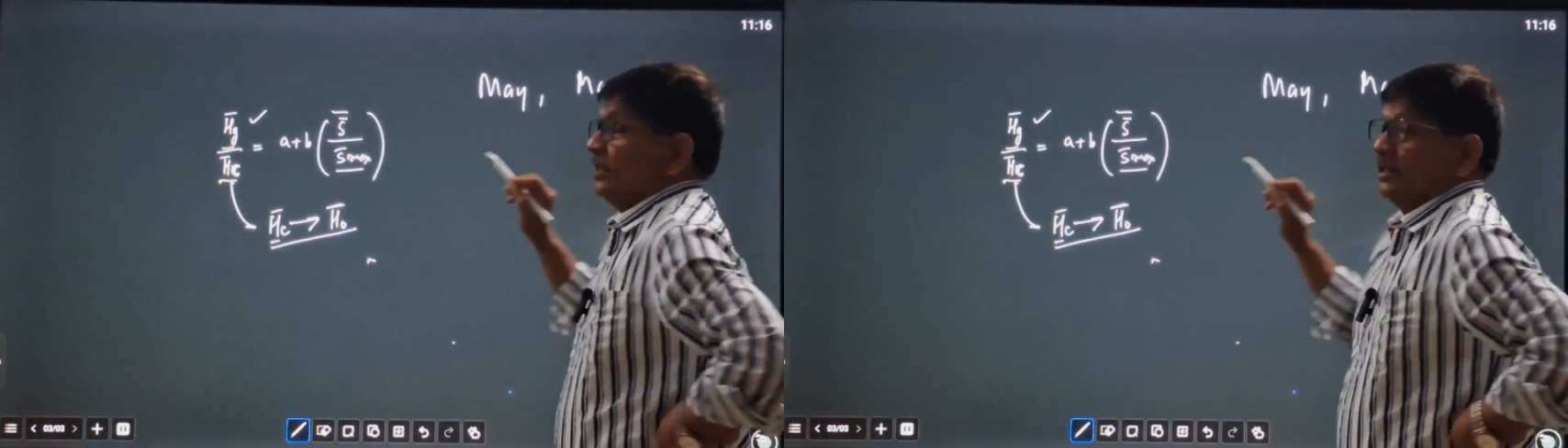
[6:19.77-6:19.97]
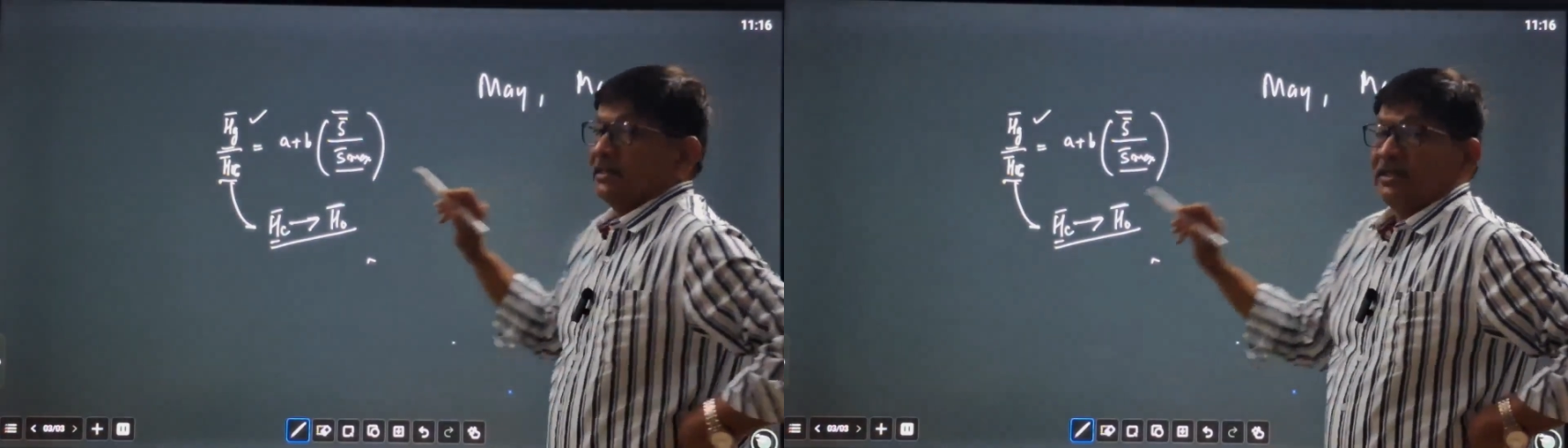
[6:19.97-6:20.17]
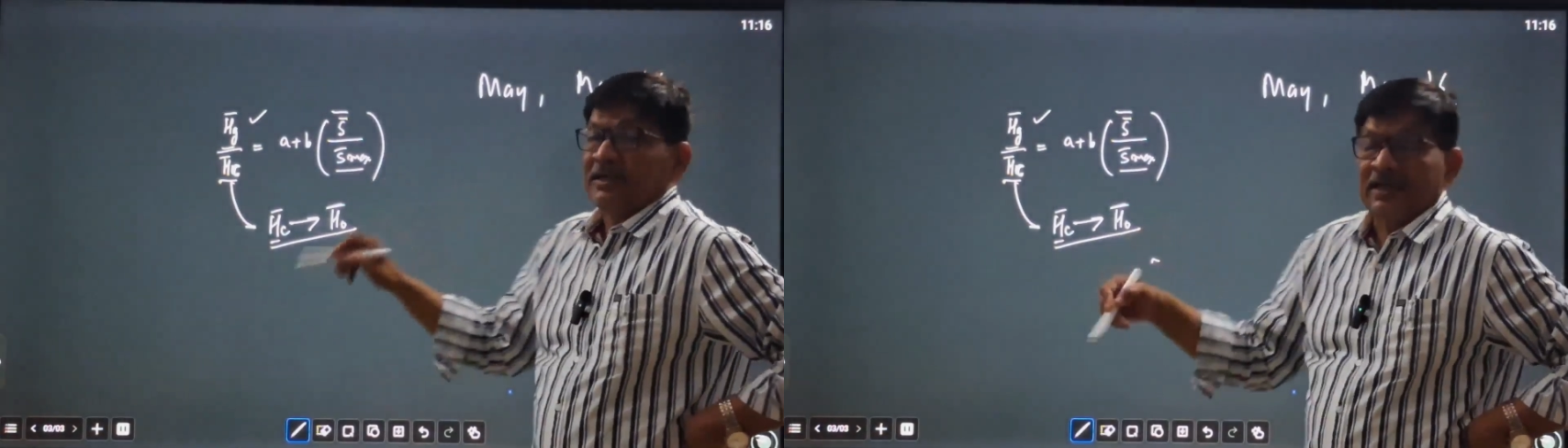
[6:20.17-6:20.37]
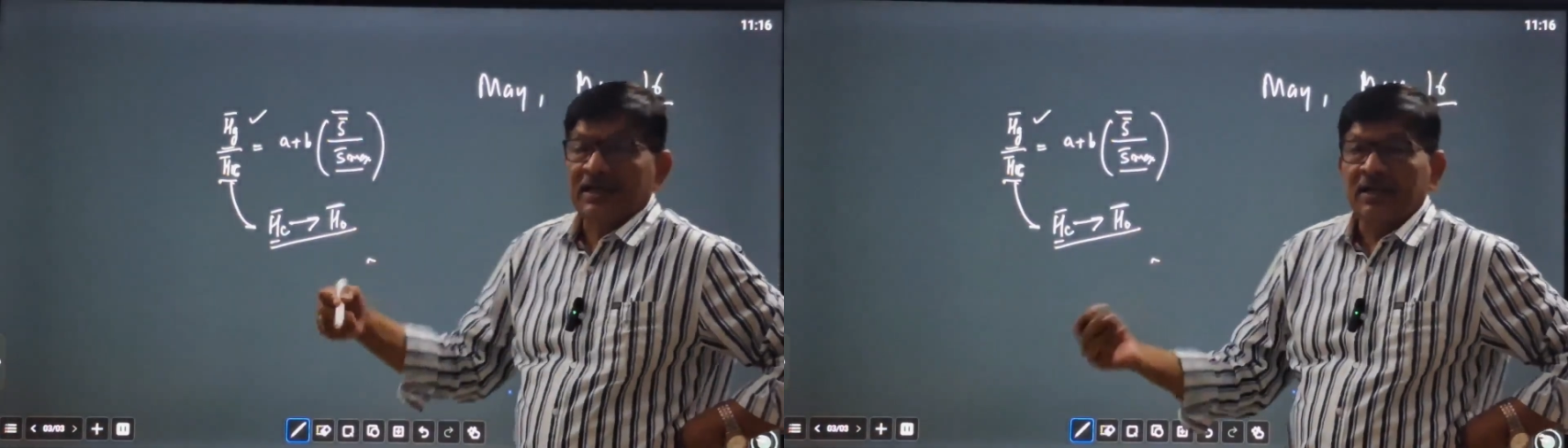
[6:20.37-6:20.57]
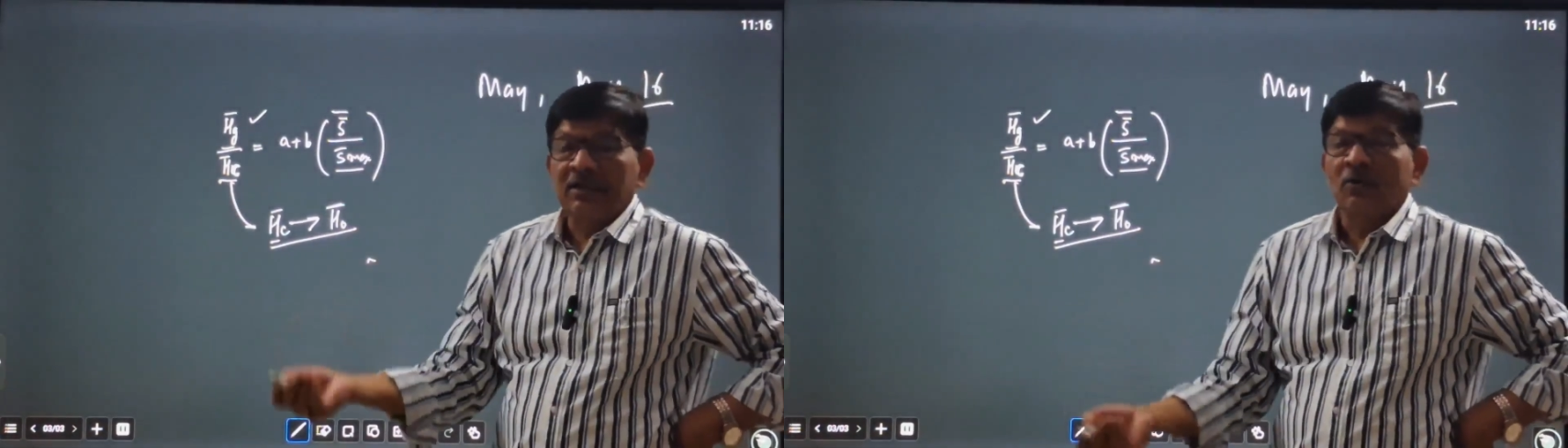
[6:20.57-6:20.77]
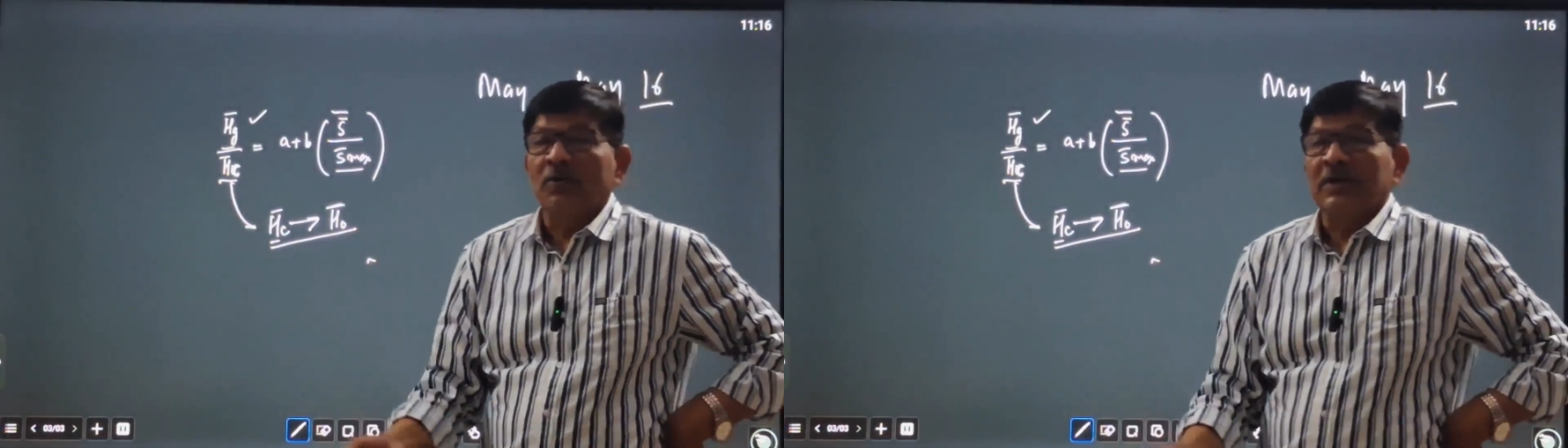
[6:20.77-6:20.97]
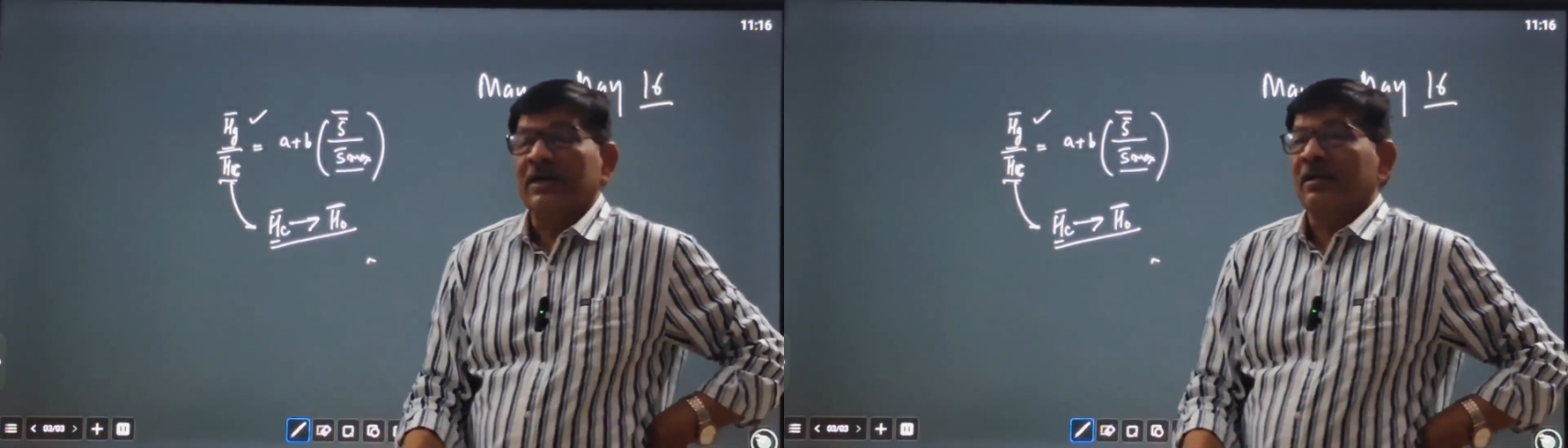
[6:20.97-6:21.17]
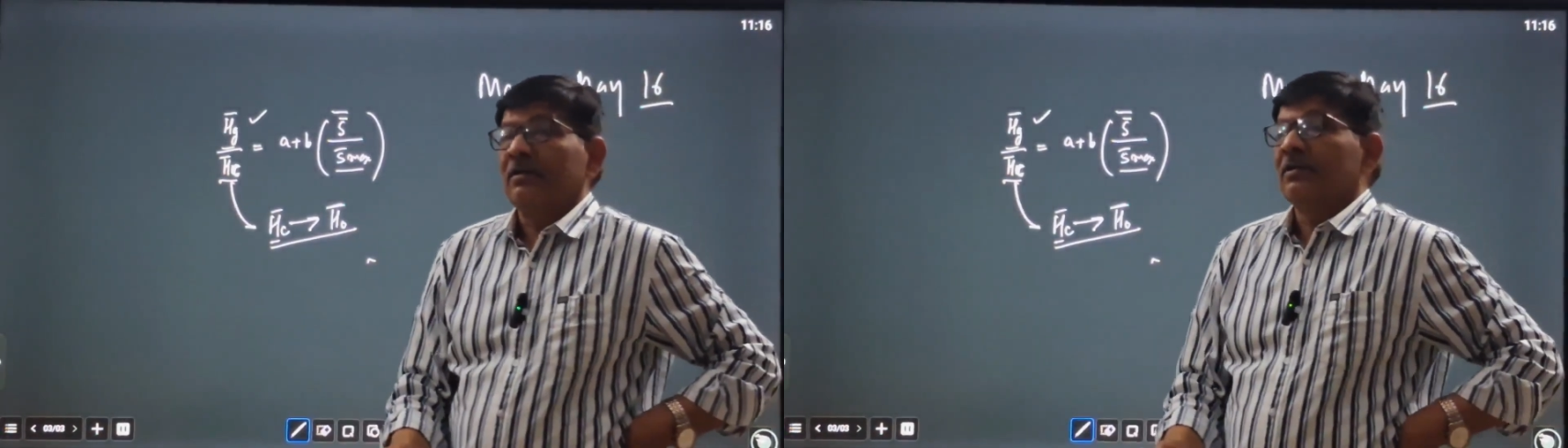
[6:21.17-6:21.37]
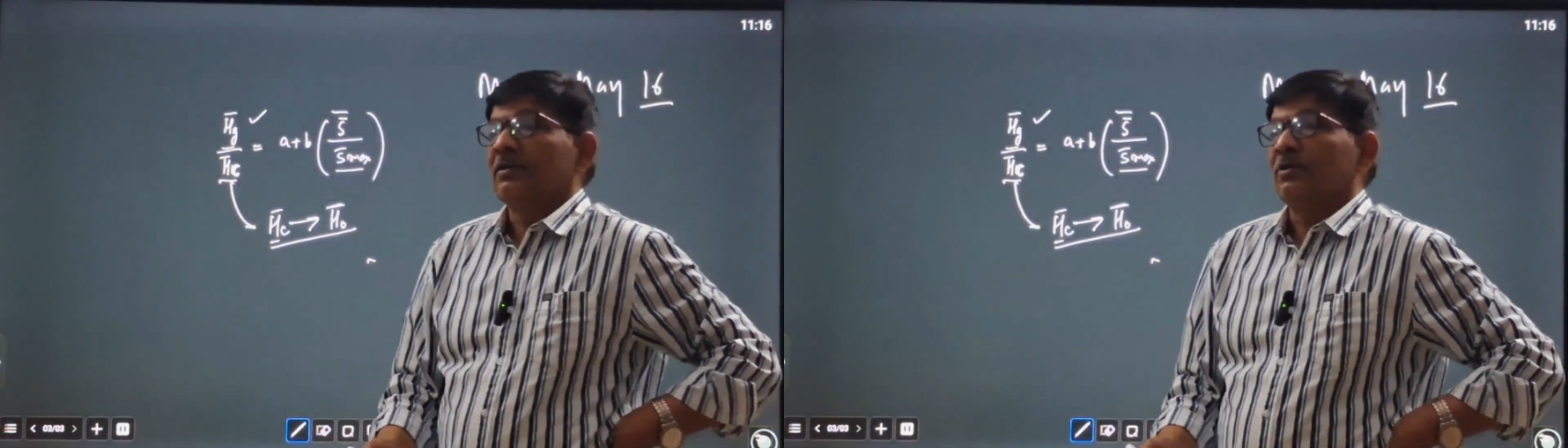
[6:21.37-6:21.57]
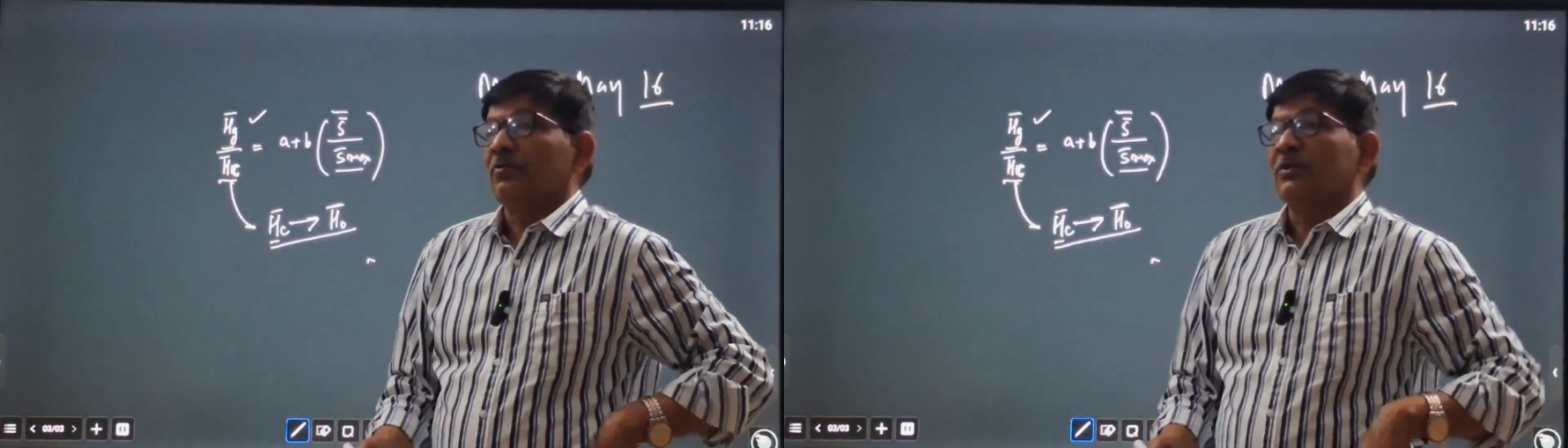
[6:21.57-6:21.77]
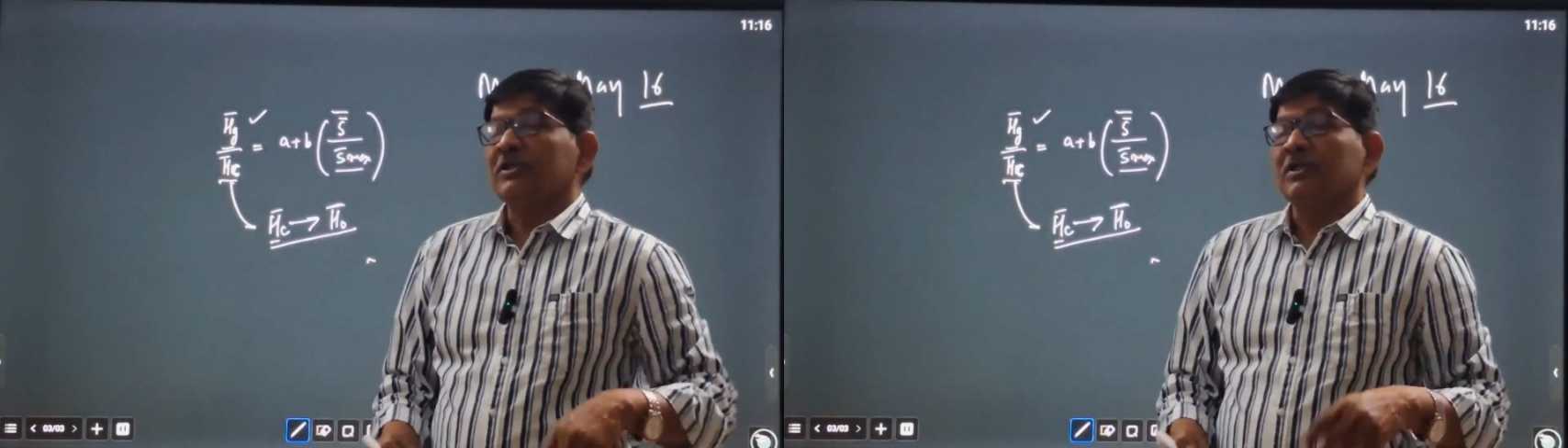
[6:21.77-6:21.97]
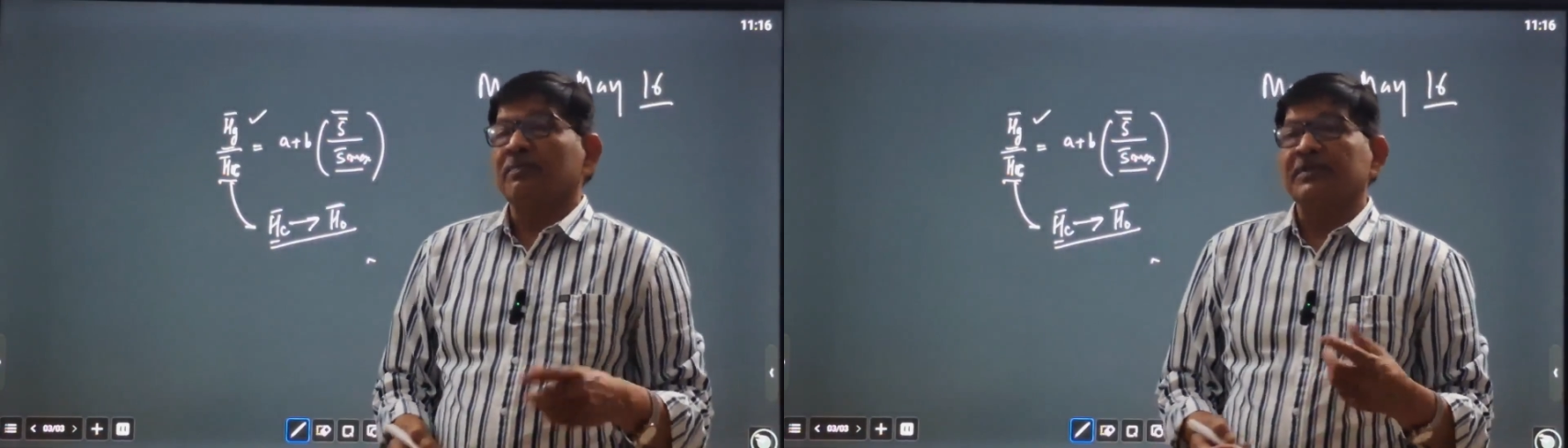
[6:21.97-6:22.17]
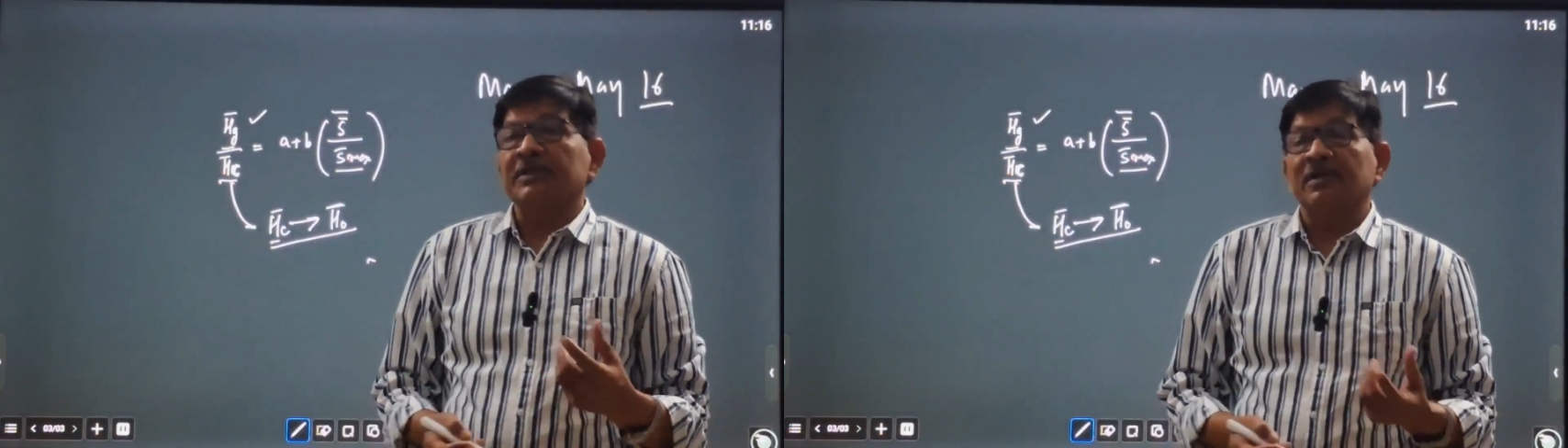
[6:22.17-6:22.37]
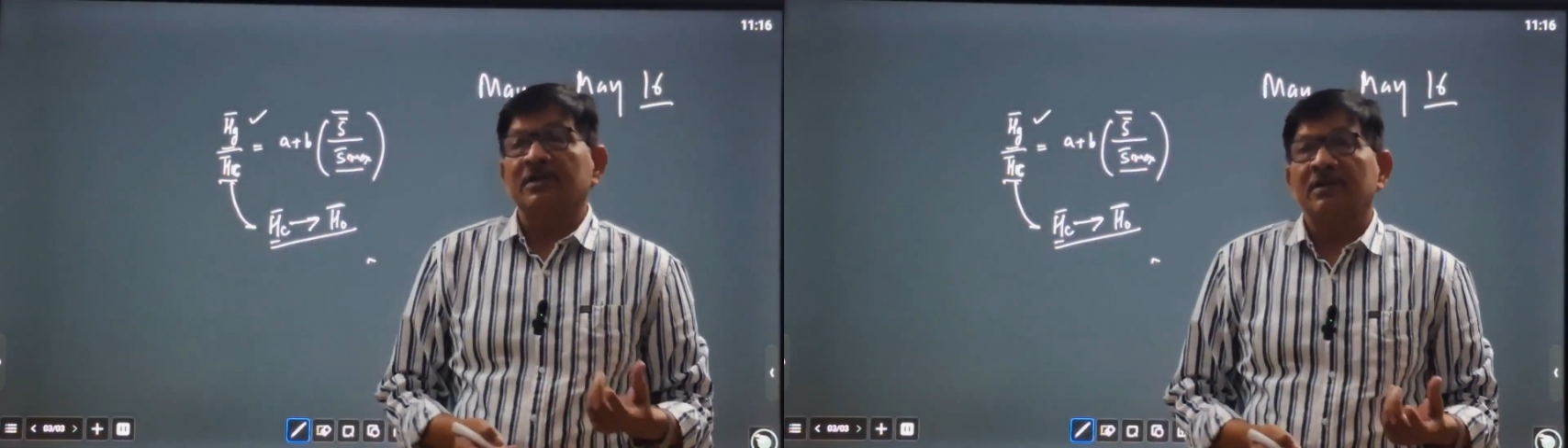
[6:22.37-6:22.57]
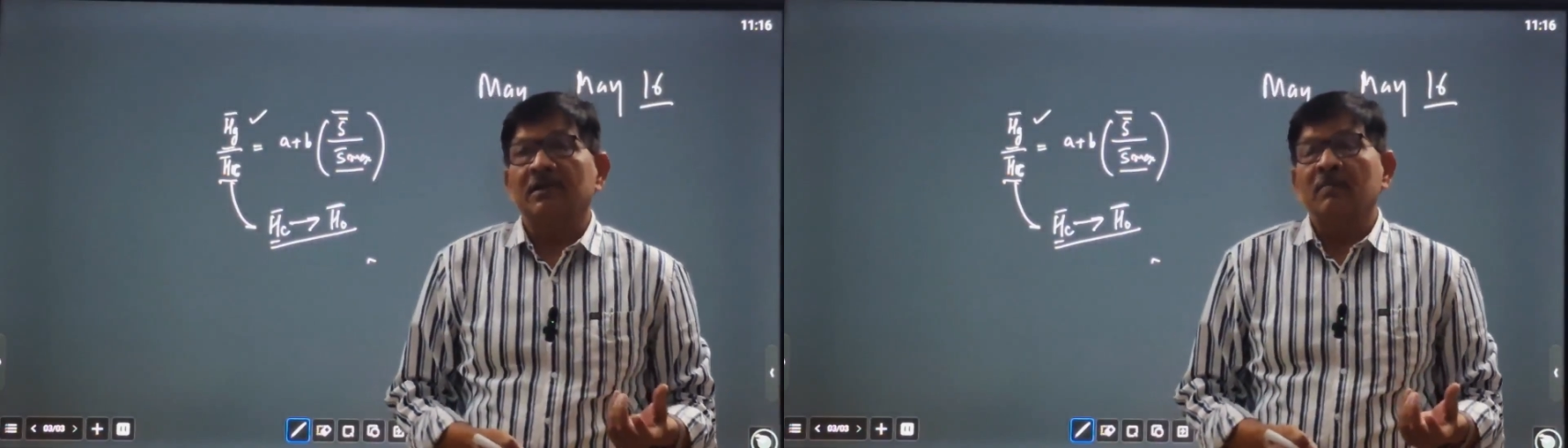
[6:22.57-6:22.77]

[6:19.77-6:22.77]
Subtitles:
is a day where which represent